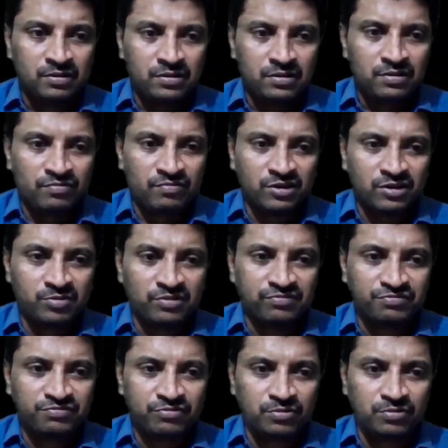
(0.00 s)
What about
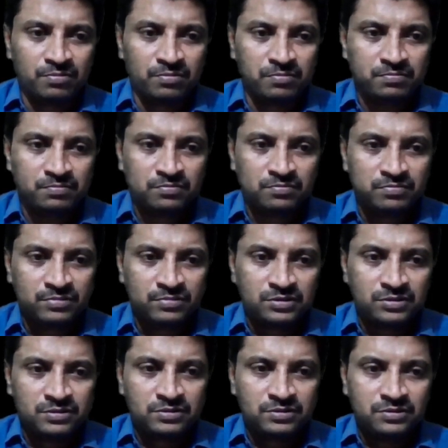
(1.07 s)
4?
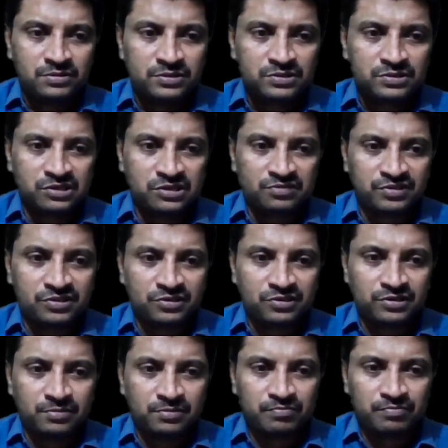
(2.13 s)
Set with
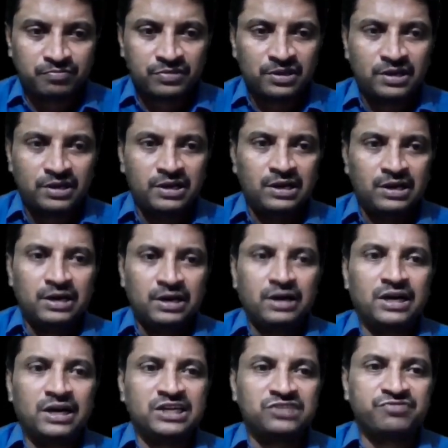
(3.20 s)
D. Let
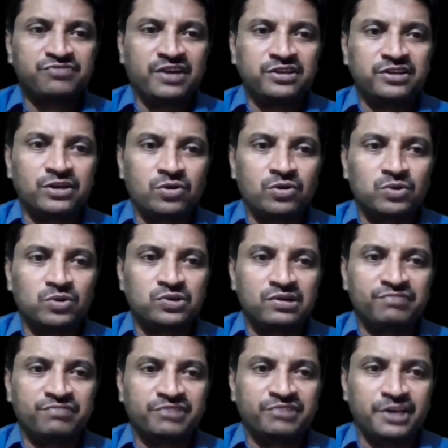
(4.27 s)
us find the closure of
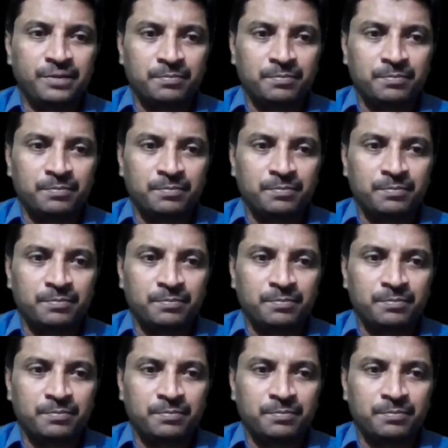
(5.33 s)
A.